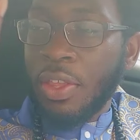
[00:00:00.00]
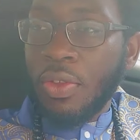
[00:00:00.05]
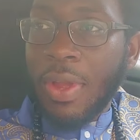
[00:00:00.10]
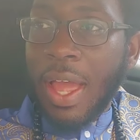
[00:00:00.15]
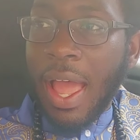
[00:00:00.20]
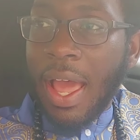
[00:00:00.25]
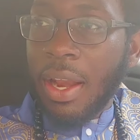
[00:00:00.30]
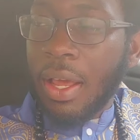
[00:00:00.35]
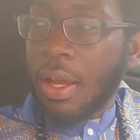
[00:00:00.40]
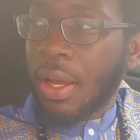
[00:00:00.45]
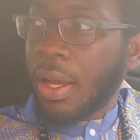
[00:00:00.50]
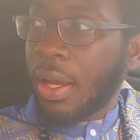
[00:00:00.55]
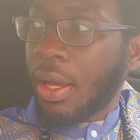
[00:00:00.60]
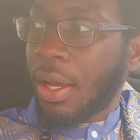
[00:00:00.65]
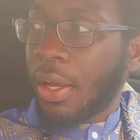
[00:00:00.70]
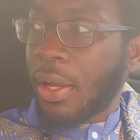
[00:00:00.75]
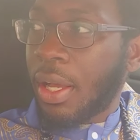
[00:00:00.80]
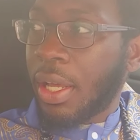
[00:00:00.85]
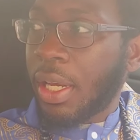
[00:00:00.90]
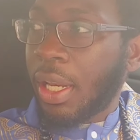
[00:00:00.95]
You got uh,
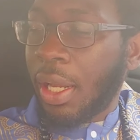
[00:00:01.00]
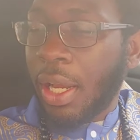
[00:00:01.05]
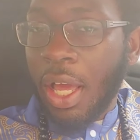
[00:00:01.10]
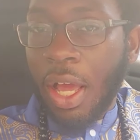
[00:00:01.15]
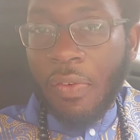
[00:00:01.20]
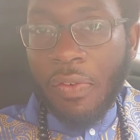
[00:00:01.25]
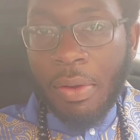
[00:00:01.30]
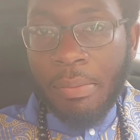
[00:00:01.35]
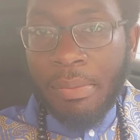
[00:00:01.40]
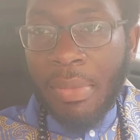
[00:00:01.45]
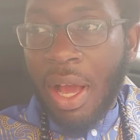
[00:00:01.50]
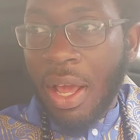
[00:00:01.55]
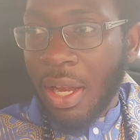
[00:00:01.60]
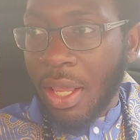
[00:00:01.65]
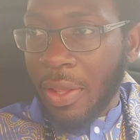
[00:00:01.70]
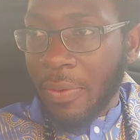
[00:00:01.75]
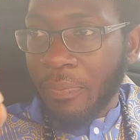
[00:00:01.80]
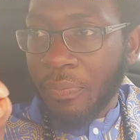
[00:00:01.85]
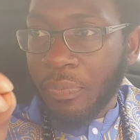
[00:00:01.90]
uh, uh the love of money.